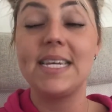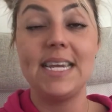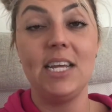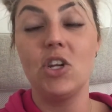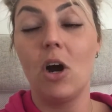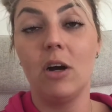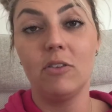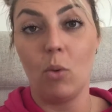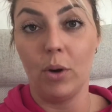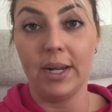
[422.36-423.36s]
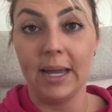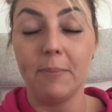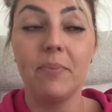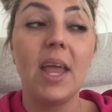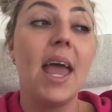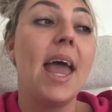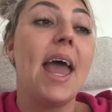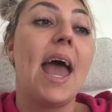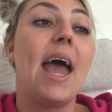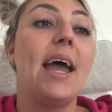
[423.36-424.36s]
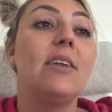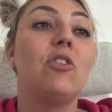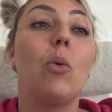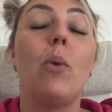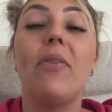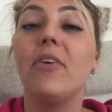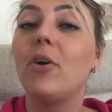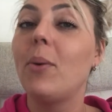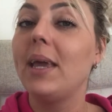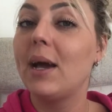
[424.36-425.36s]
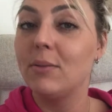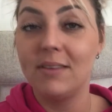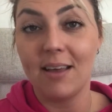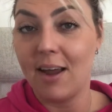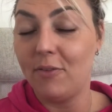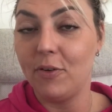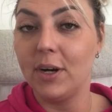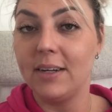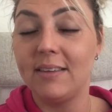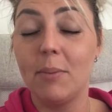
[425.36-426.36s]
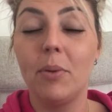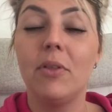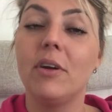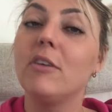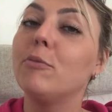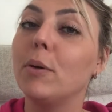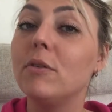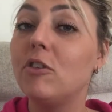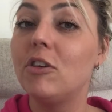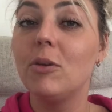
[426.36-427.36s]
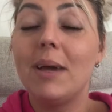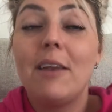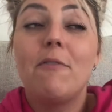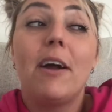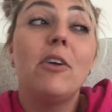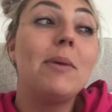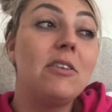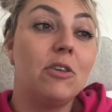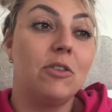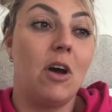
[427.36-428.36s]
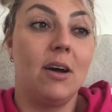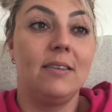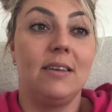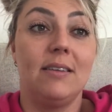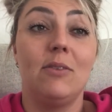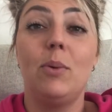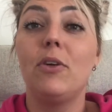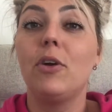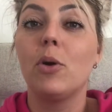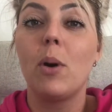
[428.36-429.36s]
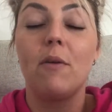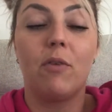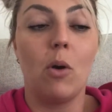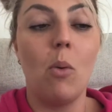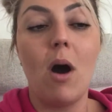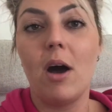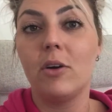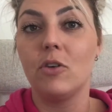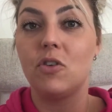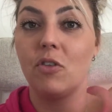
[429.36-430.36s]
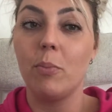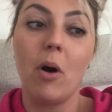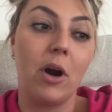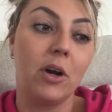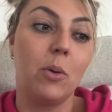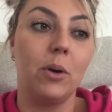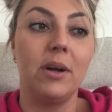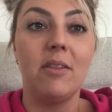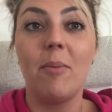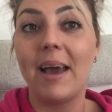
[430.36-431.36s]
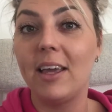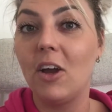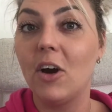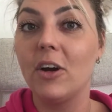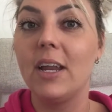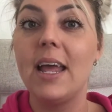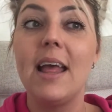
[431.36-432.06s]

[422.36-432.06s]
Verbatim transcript: detox organ. And when they're going outside, for example, they're exposed to environmental toxins. Whether you're going for a walk or to the park or in the backyard,